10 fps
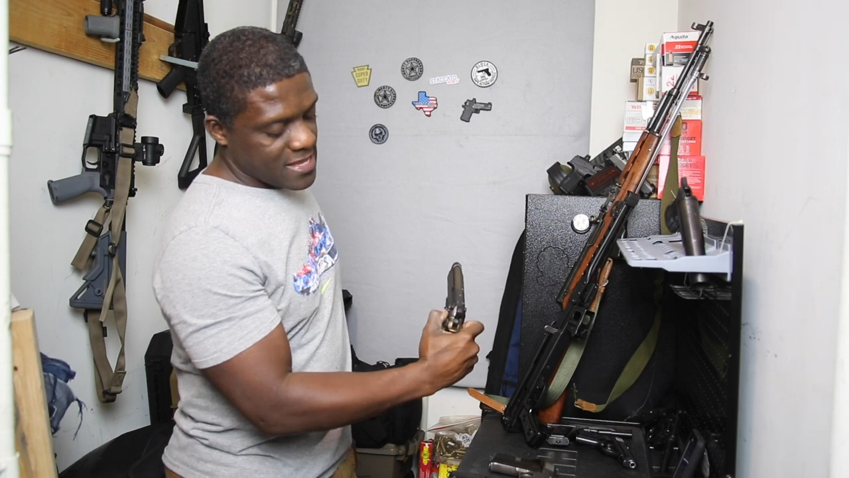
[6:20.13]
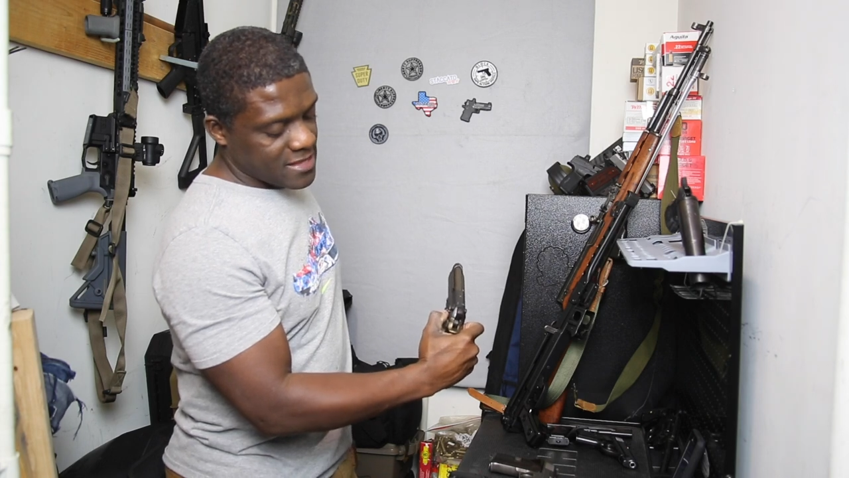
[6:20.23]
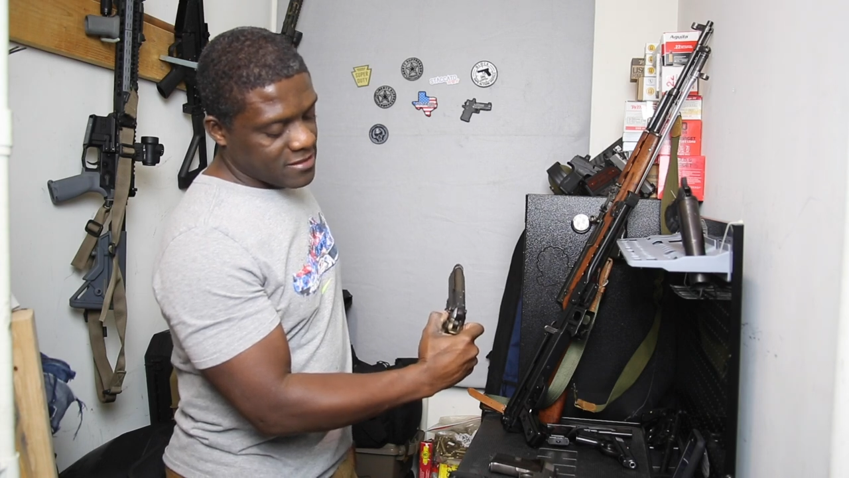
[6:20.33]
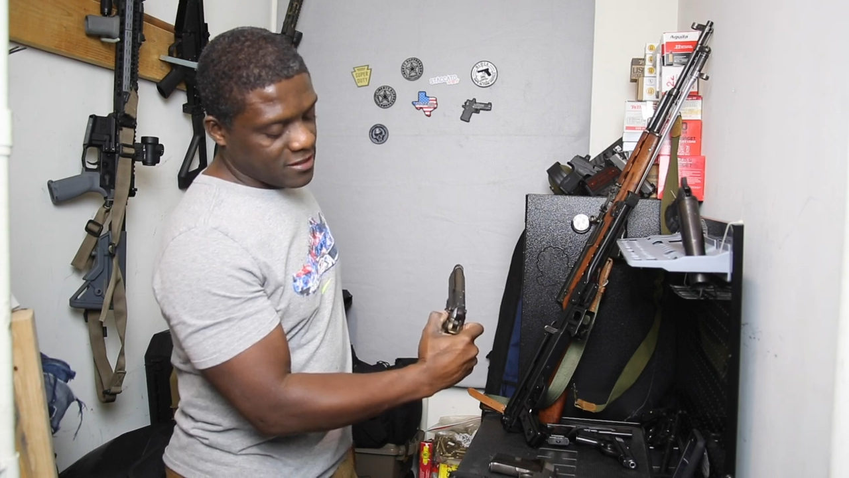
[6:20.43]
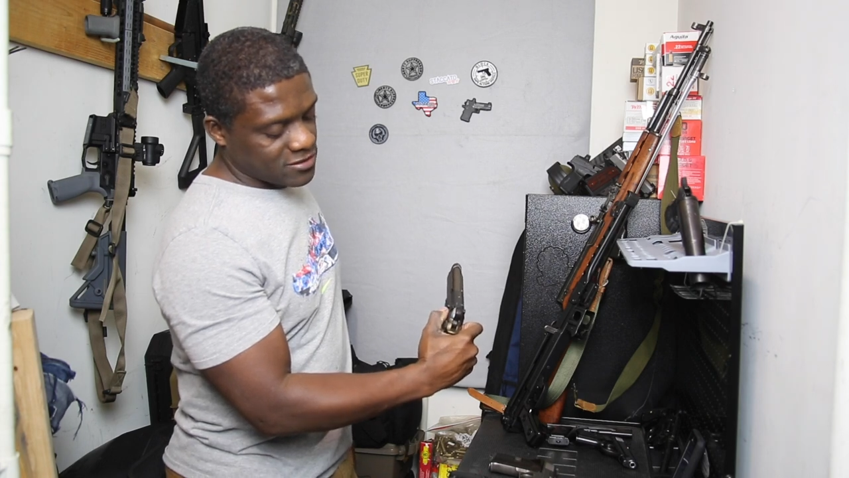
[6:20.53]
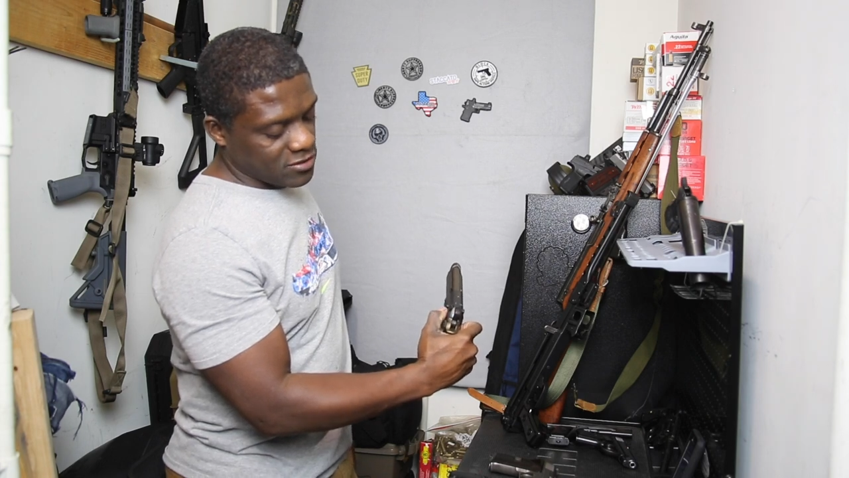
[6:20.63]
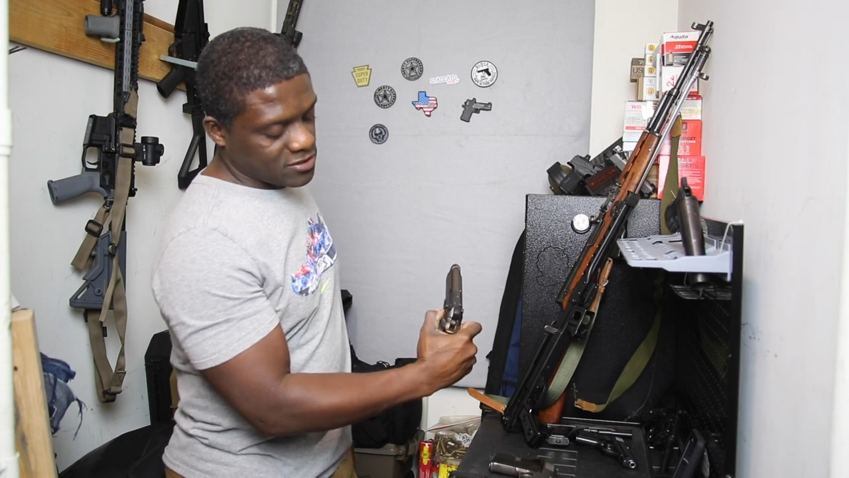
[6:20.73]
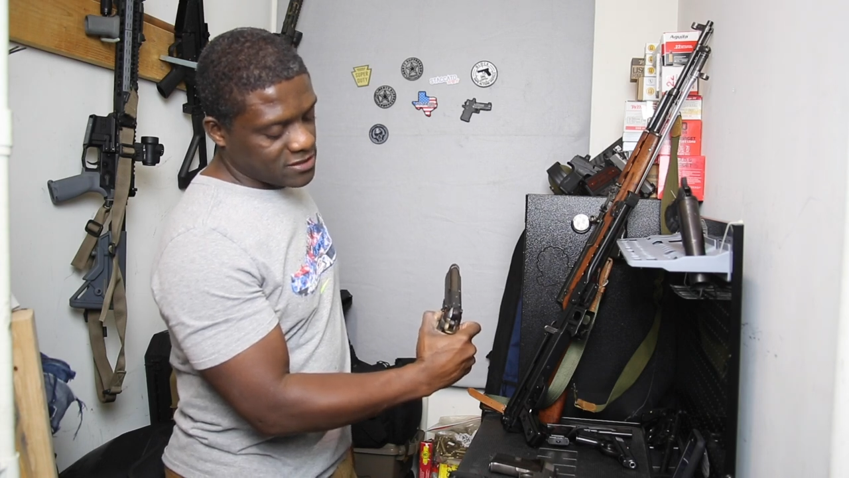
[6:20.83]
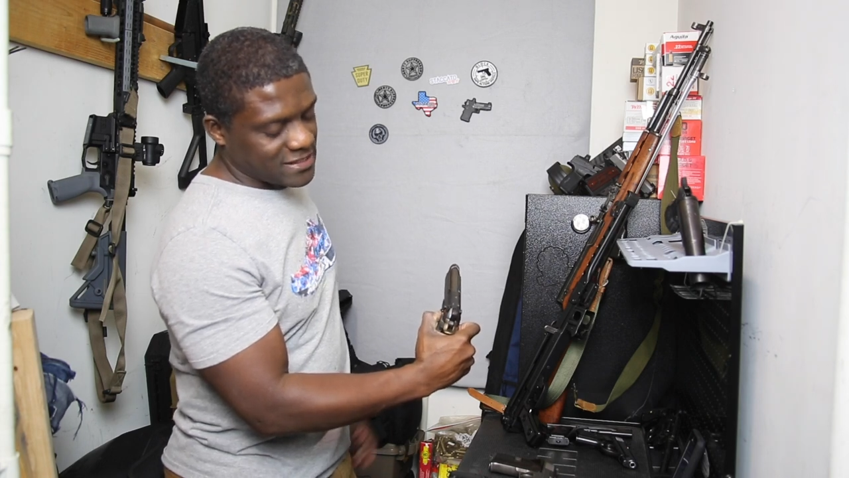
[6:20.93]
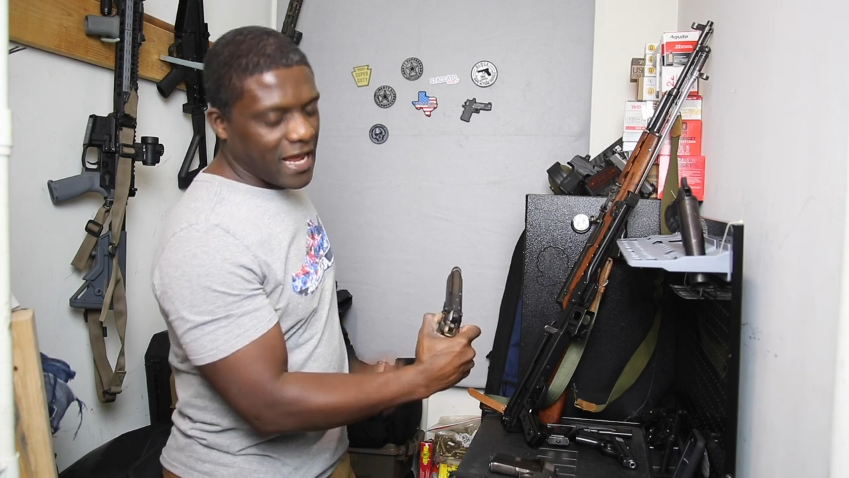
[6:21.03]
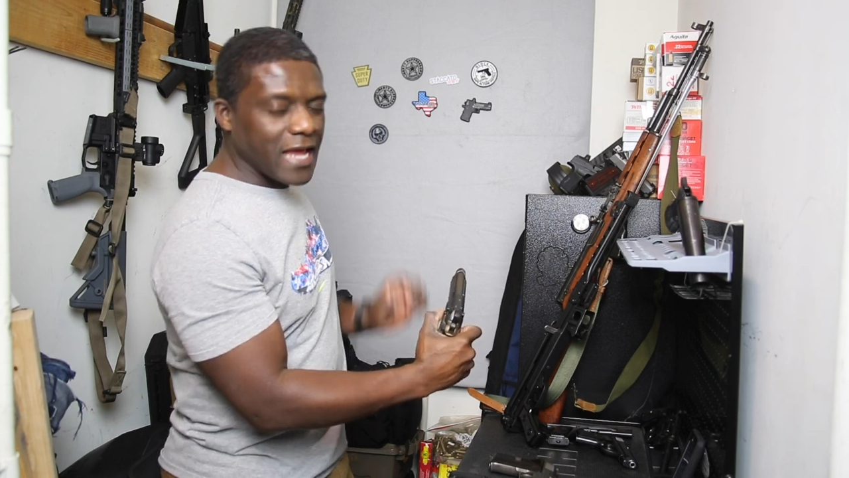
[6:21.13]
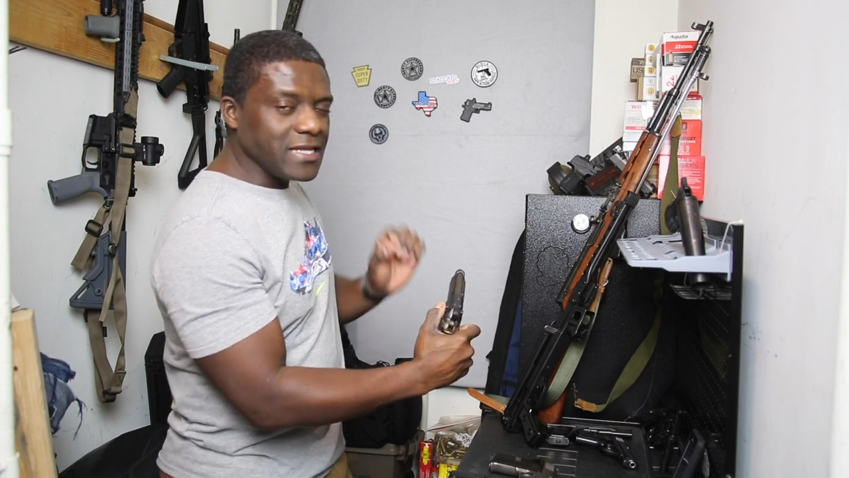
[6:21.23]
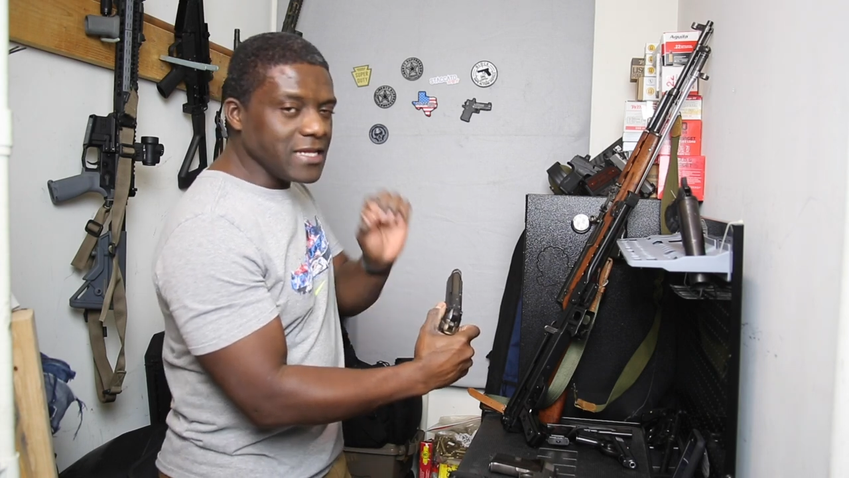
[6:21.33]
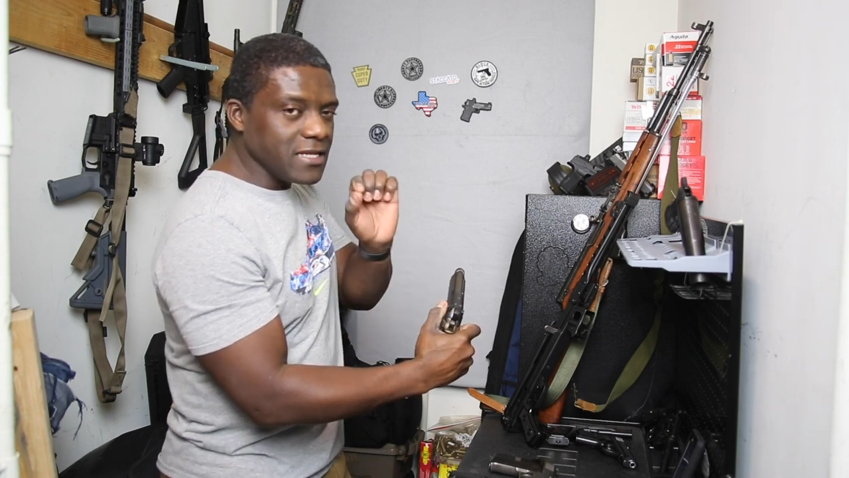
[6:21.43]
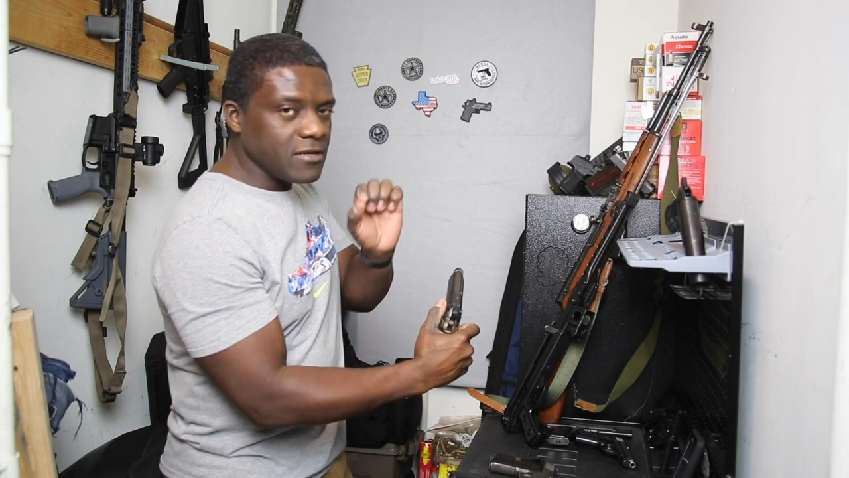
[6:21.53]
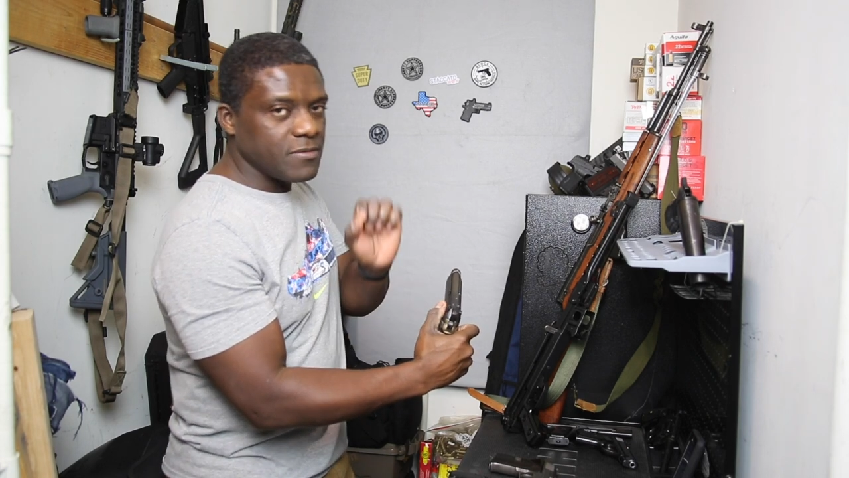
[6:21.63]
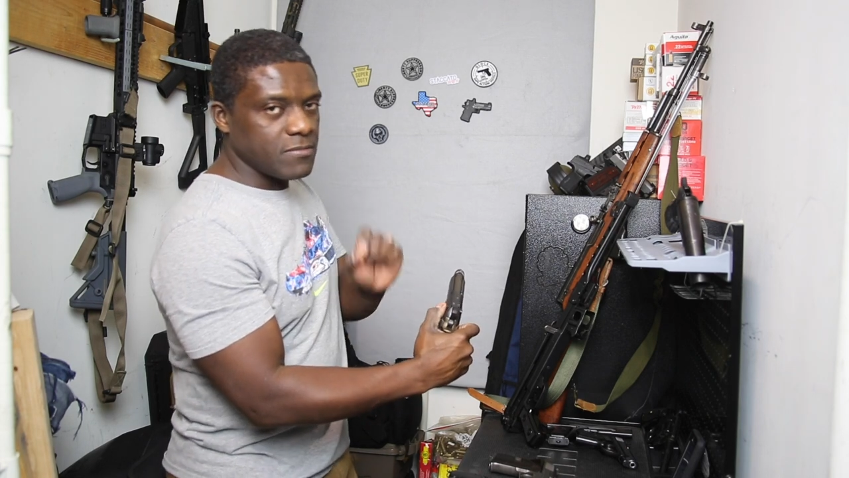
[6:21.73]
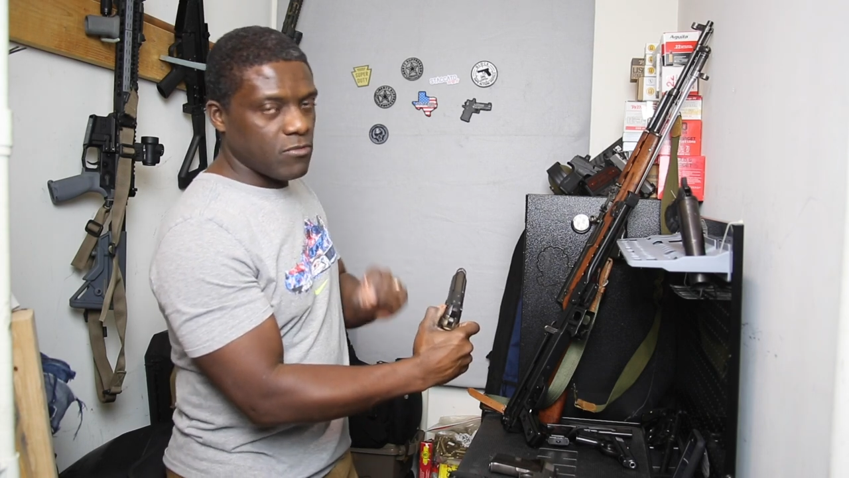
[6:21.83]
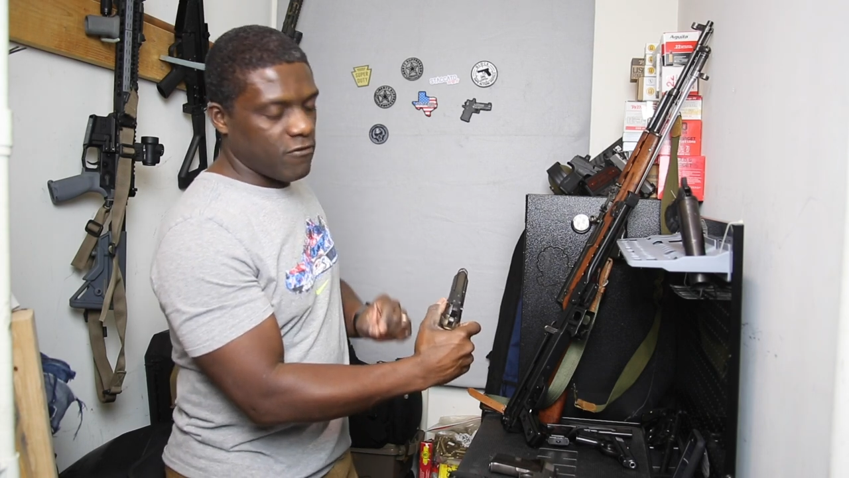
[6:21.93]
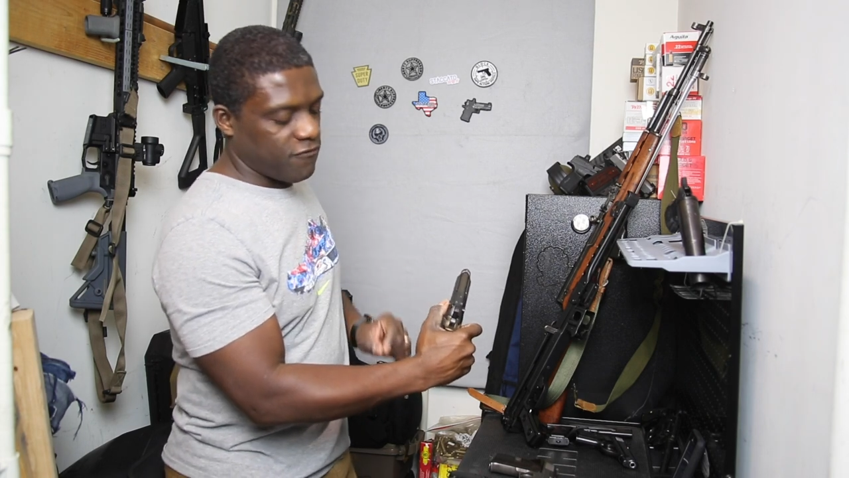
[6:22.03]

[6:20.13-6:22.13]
it takes a tiny little bit more